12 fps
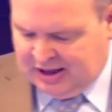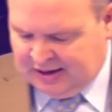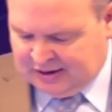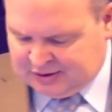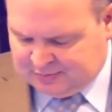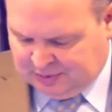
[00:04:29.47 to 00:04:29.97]
and
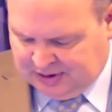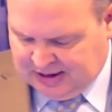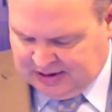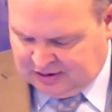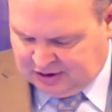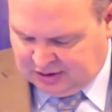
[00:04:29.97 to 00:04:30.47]

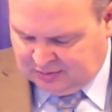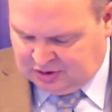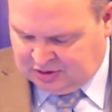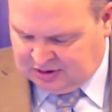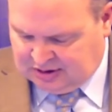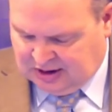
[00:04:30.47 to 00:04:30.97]
explain the
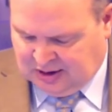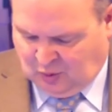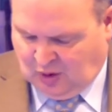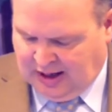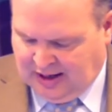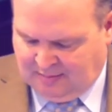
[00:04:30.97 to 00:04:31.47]
communion and
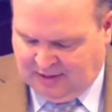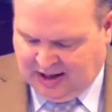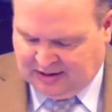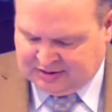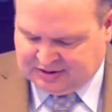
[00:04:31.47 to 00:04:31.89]
why it matters